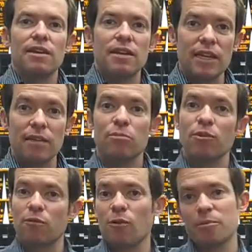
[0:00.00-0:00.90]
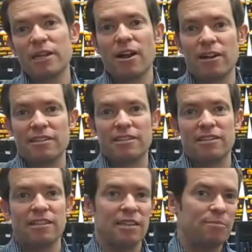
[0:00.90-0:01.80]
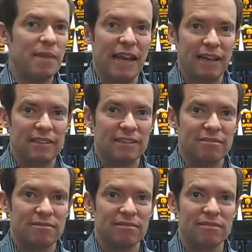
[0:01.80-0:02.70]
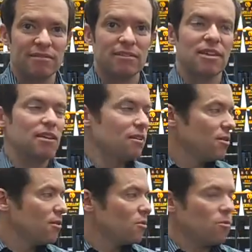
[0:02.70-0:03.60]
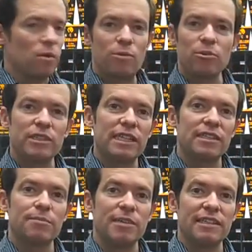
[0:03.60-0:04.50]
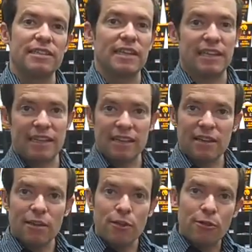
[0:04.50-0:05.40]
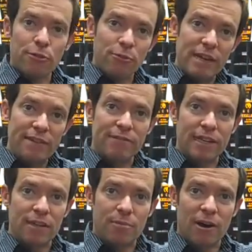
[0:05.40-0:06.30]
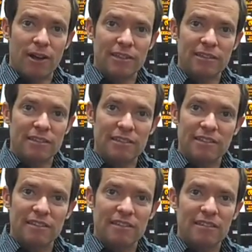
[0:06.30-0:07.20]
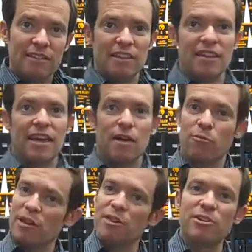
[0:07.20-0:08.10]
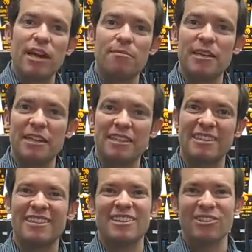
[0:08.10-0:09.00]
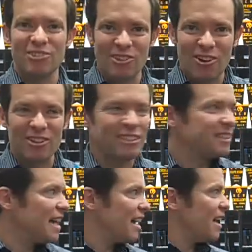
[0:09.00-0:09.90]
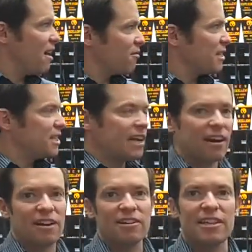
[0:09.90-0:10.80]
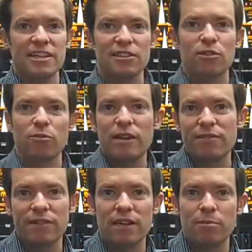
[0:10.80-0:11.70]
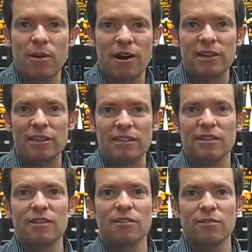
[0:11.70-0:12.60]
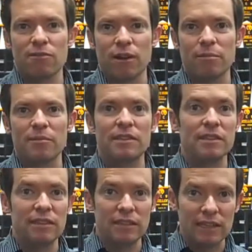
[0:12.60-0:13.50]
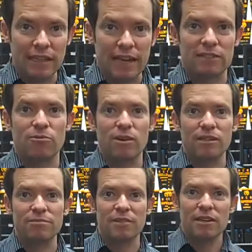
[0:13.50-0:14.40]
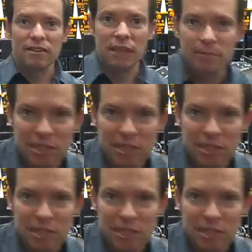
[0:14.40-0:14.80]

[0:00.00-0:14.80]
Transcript: In performing arts, in band, we will need to be sitting 3 feet apart. And when you come in, you'll notice that every chair is 3 feet apart from the next one. Let me